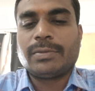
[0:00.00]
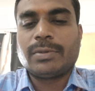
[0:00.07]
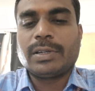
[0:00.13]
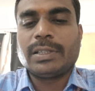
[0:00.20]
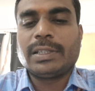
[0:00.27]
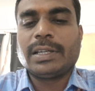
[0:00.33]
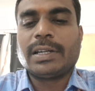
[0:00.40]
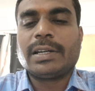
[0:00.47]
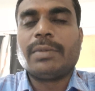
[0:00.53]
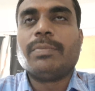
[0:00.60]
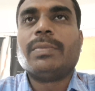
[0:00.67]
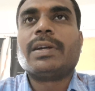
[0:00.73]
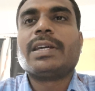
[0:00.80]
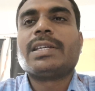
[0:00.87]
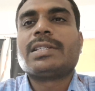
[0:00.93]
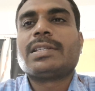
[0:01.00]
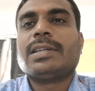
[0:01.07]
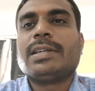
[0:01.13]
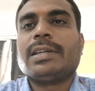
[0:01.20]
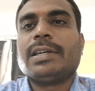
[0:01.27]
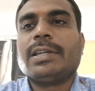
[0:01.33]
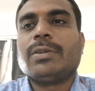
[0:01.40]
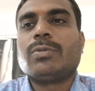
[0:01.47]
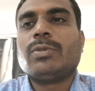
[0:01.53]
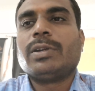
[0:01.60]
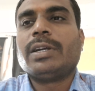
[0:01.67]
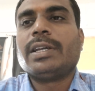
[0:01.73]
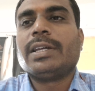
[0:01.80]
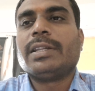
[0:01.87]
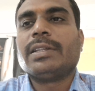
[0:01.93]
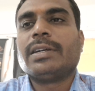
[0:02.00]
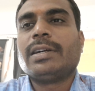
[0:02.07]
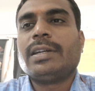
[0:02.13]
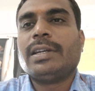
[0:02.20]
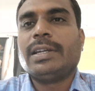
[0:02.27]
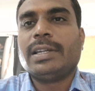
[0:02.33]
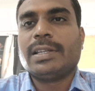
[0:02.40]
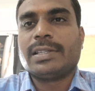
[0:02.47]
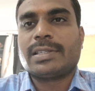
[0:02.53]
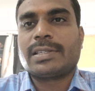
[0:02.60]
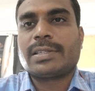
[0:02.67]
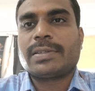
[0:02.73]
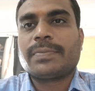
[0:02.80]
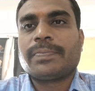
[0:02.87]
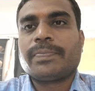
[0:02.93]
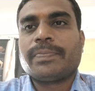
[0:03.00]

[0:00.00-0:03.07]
Okay, their number is included in the list.